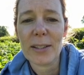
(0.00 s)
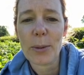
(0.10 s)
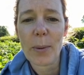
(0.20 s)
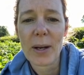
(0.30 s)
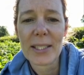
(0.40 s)
to
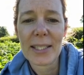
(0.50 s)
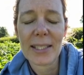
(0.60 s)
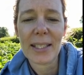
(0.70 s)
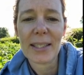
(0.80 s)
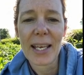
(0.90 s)

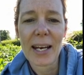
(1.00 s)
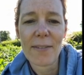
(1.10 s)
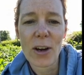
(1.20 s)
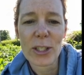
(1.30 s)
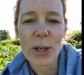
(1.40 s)
processing the end
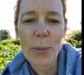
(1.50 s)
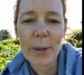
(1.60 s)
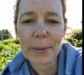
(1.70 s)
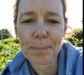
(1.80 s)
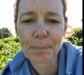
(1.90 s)
of October,